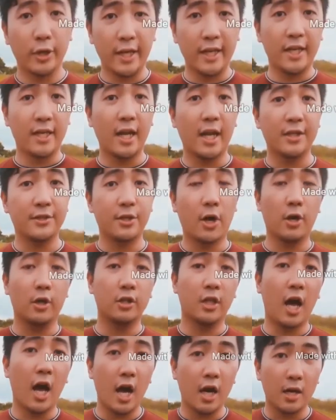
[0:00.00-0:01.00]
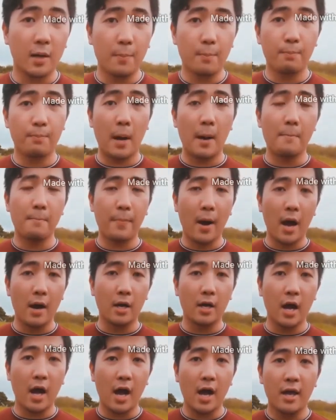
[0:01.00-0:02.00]
located at Tarlac,
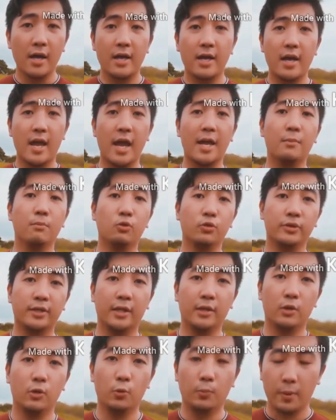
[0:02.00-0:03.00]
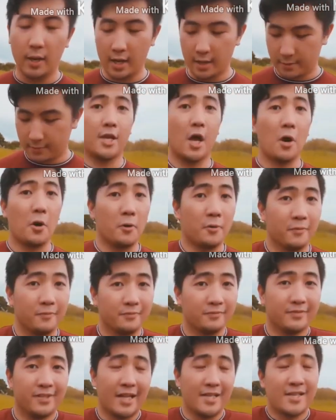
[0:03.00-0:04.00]
Pampanga, and Muntinlupa. So
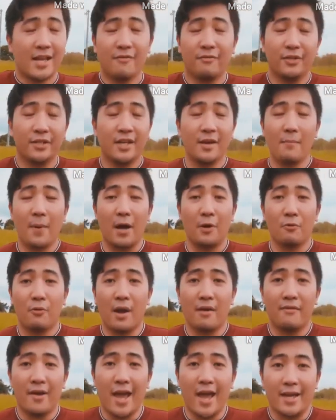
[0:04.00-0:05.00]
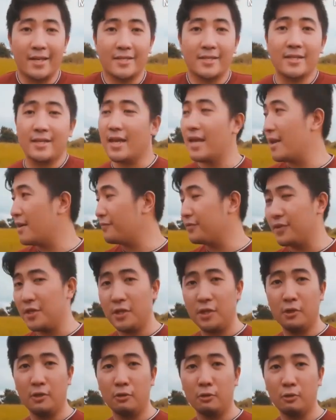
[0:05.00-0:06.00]
that's everything about Rev X. If
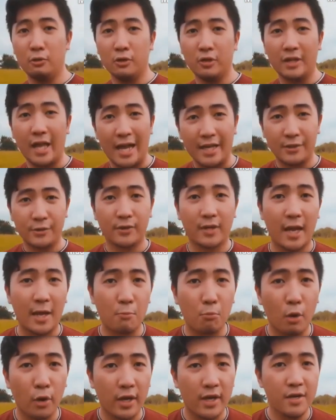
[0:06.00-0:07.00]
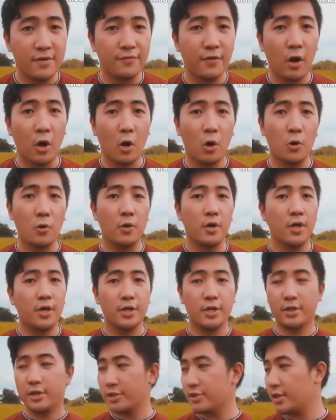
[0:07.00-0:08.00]
you like to get more info,
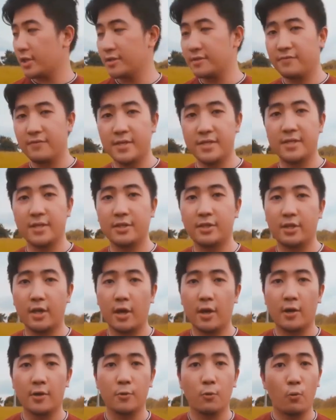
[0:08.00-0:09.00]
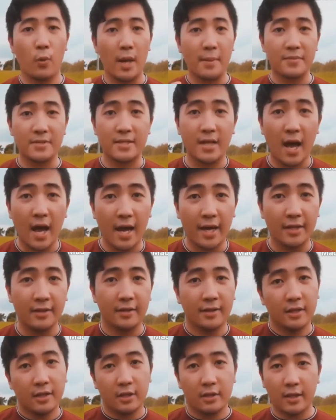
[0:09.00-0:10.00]
you could just visit their
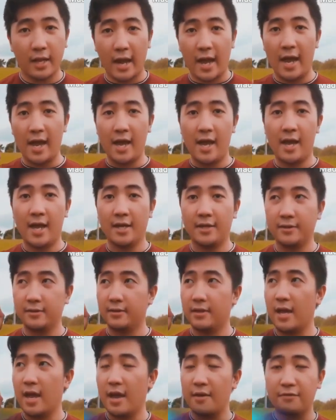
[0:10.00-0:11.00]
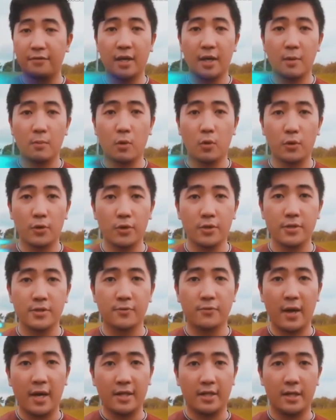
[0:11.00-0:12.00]
website at FK
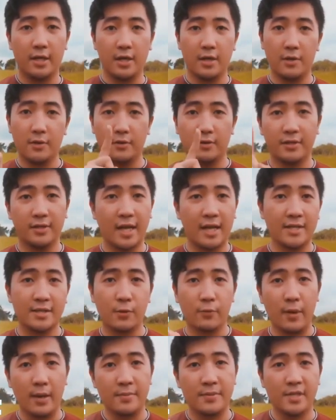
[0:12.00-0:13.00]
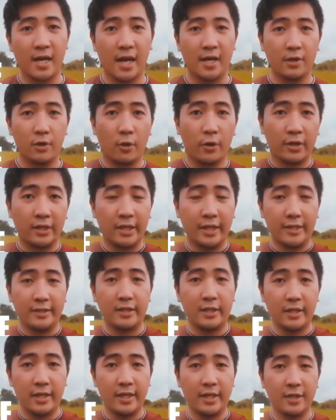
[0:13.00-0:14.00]
Motors right here. That's their website, or
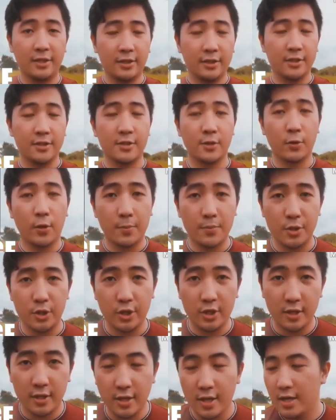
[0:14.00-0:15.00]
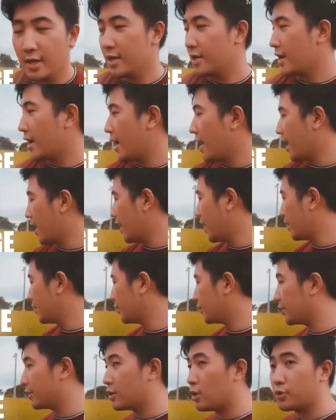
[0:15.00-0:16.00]
click the link in the description.
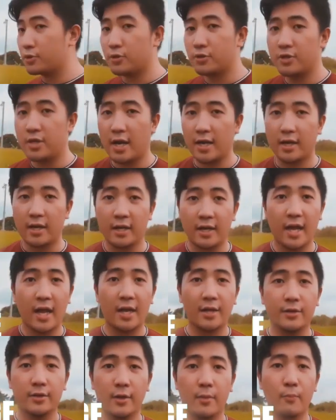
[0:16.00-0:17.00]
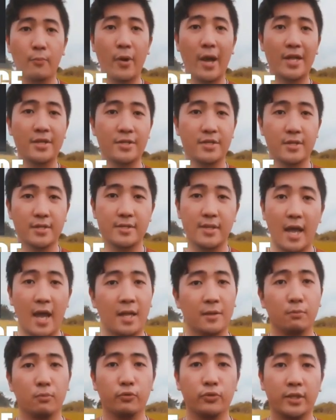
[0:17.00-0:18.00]
And you can also check again their branches
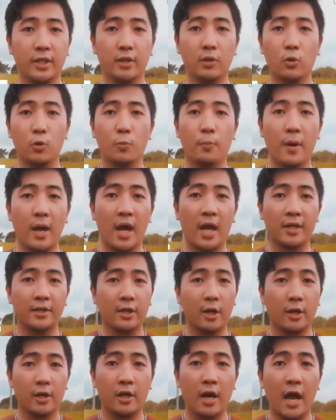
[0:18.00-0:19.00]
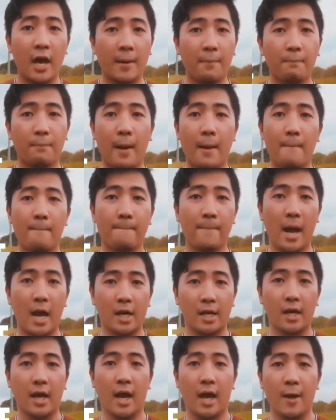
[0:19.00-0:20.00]
at Muntinlupa, Tarlac,
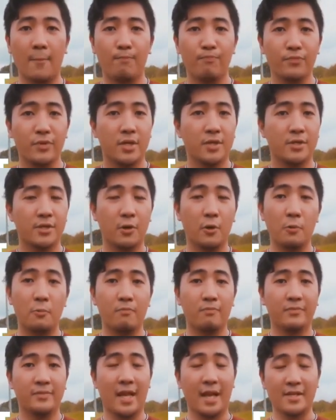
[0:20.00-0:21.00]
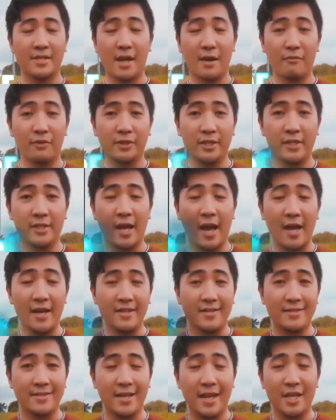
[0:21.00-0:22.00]
Pampanga. So that's everything,
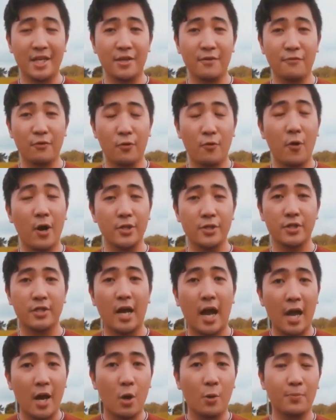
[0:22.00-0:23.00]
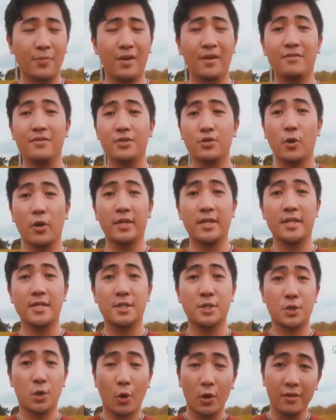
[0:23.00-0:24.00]
guys. Thank you for watching. I hope you enjoyed
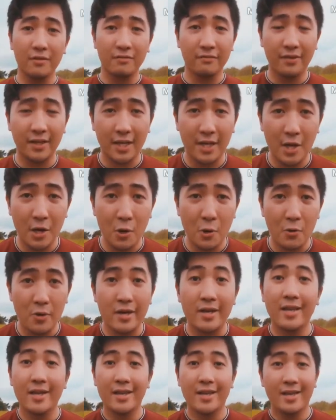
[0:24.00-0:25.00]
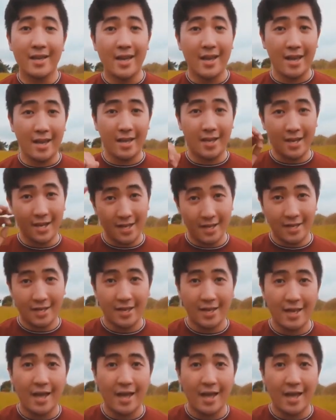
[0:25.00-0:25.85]
this short video and